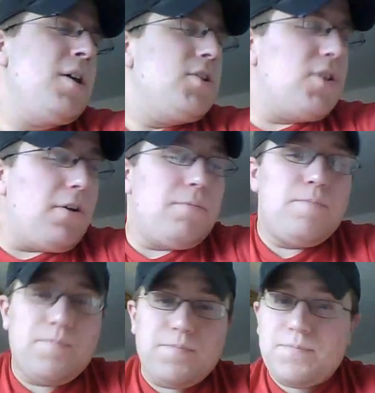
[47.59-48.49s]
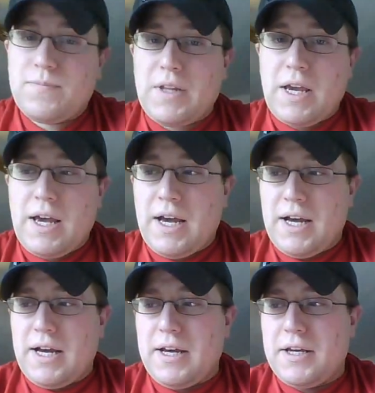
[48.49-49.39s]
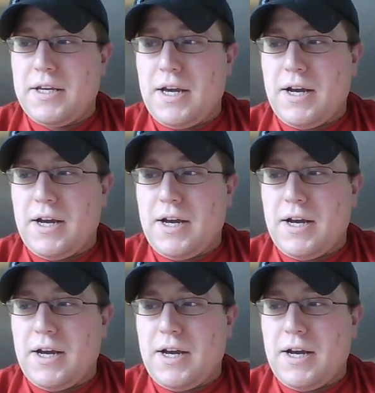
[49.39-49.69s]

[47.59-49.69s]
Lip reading: So uh,